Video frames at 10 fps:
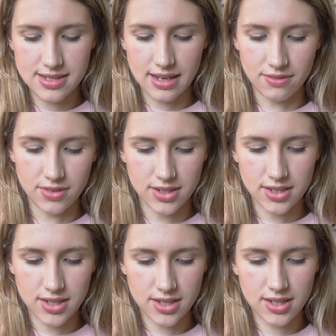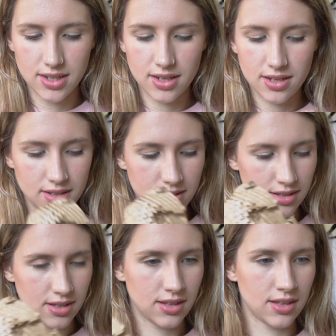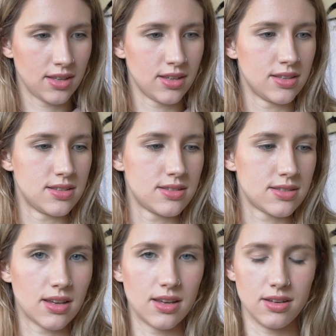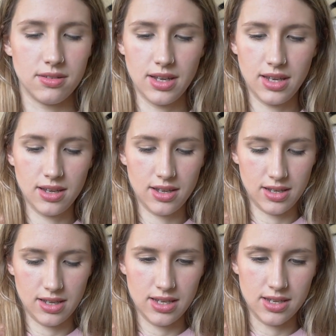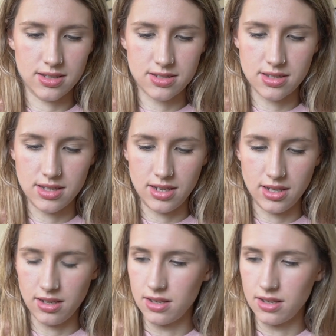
have a look. So here is the